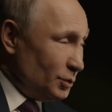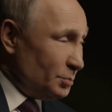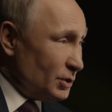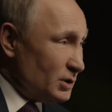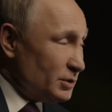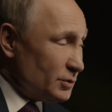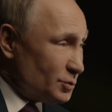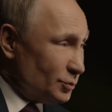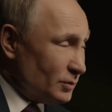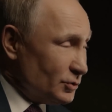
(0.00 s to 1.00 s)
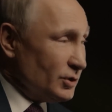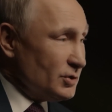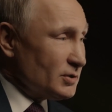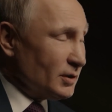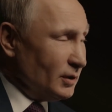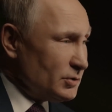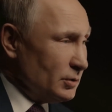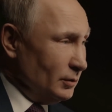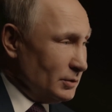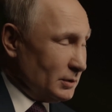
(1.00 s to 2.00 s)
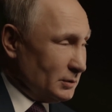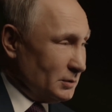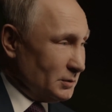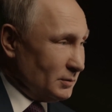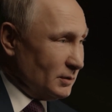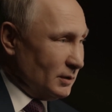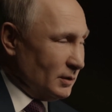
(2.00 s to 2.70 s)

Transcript: class showed up, and in a few years they